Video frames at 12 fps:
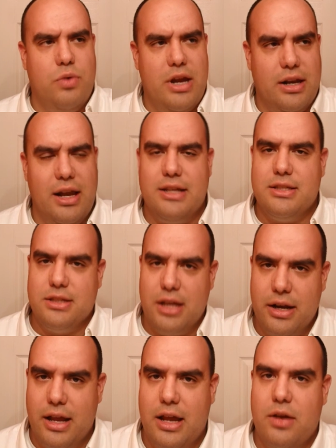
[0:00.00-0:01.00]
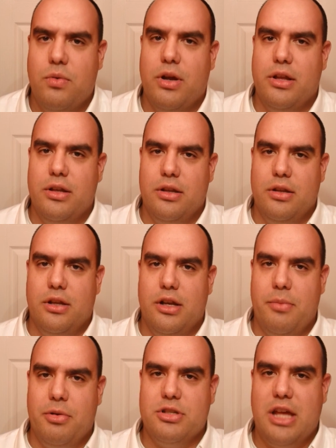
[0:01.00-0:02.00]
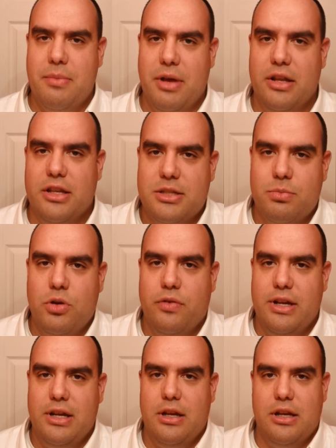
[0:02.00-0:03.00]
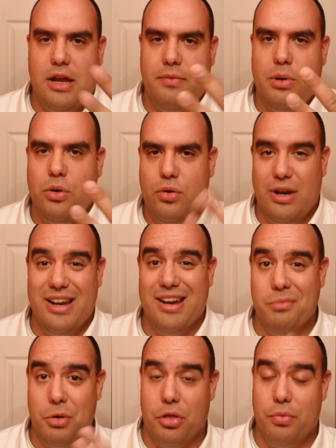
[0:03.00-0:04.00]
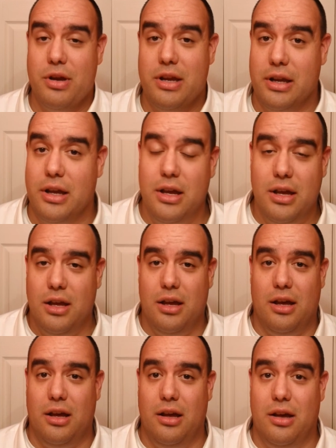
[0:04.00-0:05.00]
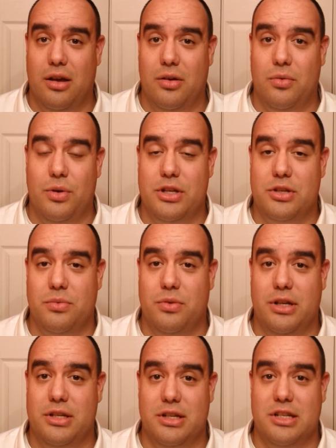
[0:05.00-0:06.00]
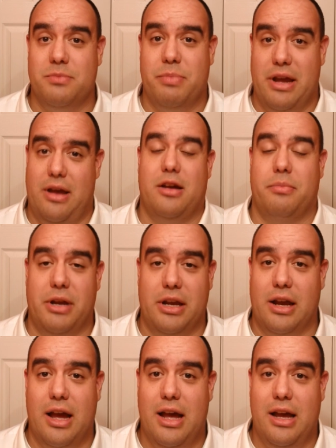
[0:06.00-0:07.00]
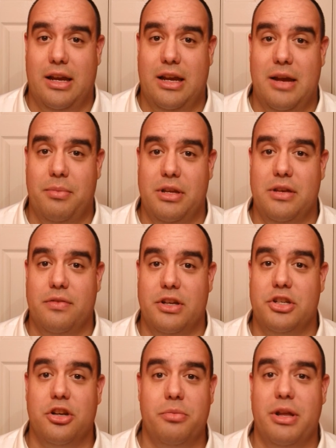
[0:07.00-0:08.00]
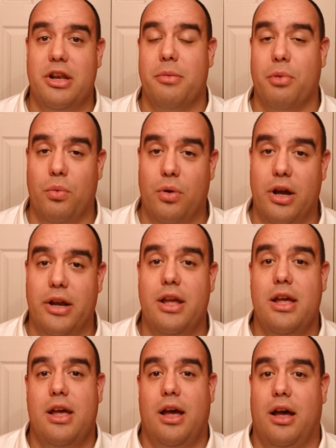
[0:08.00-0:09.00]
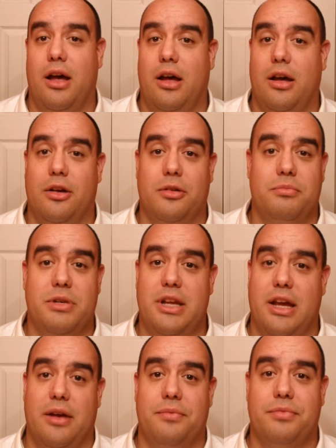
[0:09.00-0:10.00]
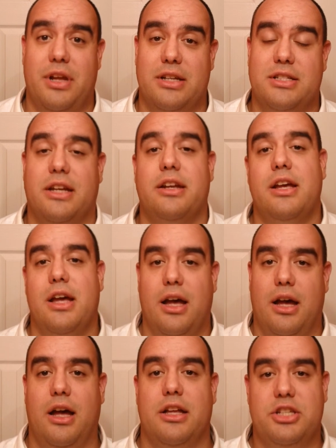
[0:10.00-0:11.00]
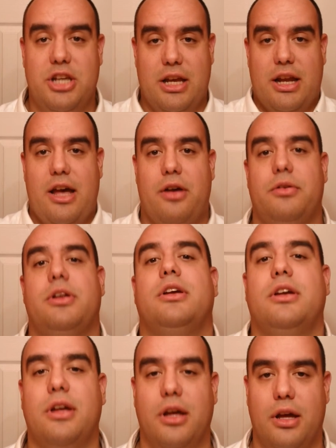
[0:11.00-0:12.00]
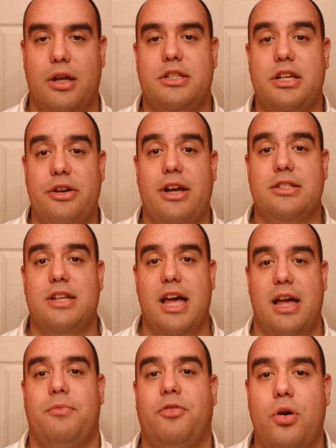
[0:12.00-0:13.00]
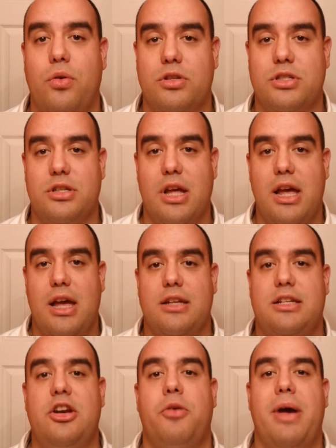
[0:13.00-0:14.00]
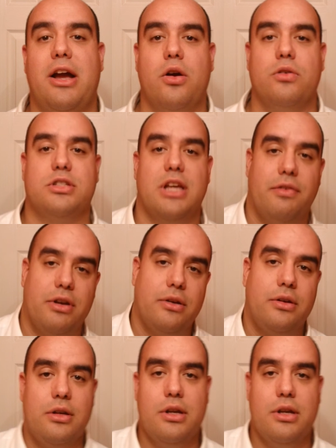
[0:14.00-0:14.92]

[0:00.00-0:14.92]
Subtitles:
Last Sunday when the numbers came in, this movie debuted at number 3. Which is beyond me. I can't believe it should have been number 1. But yeah, like I said, check it out. Until next time, folks, Tino Mac 07.